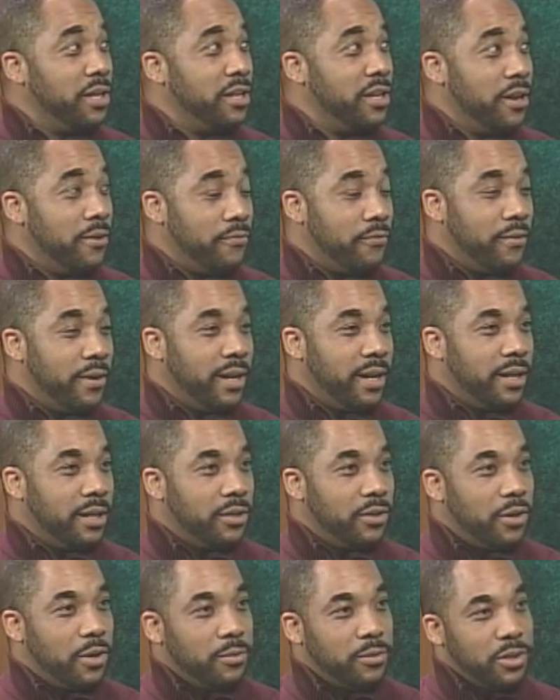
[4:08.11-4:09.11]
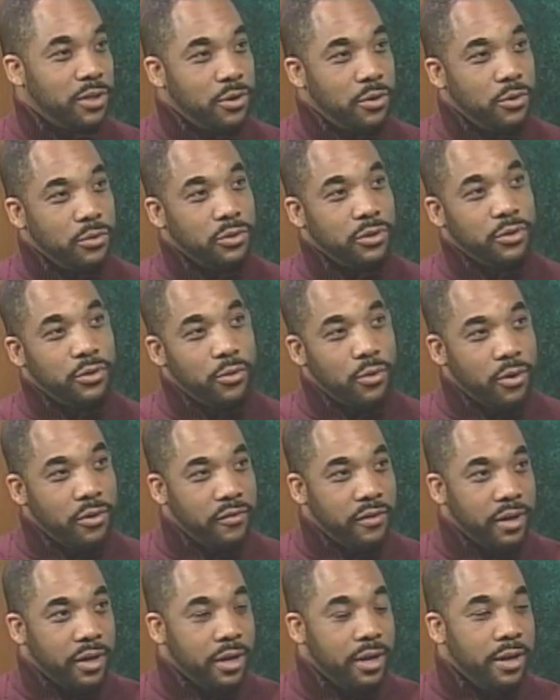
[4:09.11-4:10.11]
different in terms of the whole
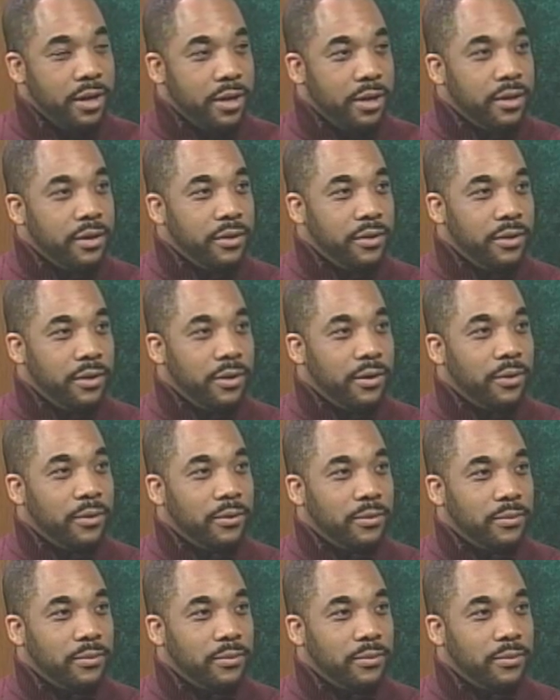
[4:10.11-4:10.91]
story, you know.